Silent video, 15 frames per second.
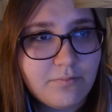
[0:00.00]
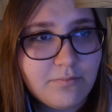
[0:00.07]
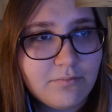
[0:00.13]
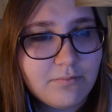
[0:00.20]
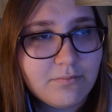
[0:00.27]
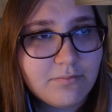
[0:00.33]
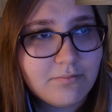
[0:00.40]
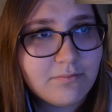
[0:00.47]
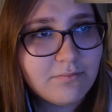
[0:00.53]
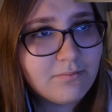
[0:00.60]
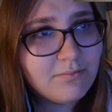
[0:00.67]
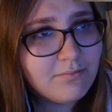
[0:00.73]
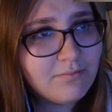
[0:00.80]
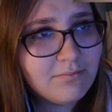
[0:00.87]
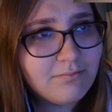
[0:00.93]

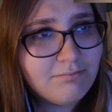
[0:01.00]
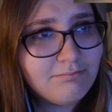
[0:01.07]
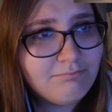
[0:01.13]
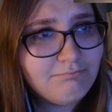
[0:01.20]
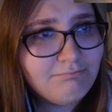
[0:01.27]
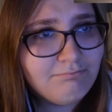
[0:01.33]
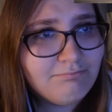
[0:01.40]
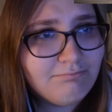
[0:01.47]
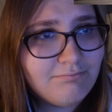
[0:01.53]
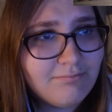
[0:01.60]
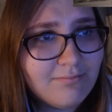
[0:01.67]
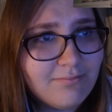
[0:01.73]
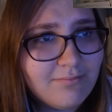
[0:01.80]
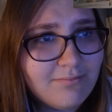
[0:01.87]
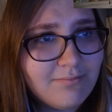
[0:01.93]

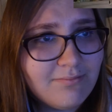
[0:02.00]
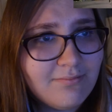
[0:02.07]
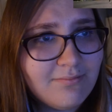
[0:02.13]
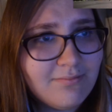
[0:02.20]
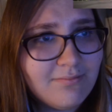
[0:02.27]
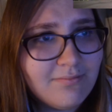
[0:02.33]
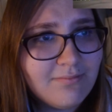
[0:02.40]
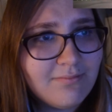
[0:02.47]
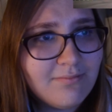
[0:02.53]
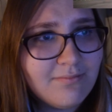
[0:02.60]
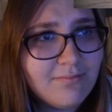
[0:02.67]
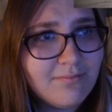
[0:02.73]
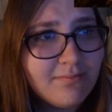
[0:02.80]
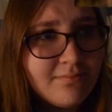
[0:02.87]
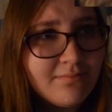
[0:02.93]

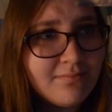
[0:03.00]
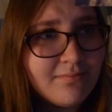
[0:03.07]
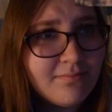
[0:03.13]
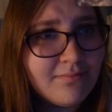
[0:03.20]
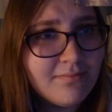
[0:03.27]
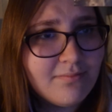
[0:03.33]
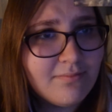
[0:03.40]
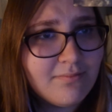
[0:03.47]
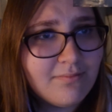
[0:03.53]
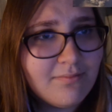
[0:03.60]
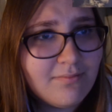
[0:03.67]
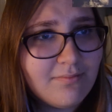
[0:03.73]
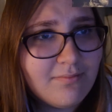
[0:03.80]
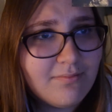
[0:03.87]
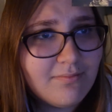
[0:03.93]

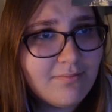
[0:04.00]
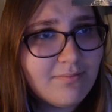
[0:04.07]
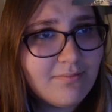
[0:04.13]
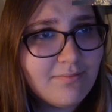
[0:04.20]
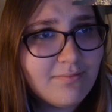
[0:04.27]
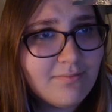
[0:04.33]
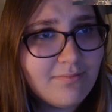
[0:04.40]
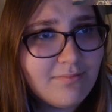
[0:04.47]
Nobody speaks.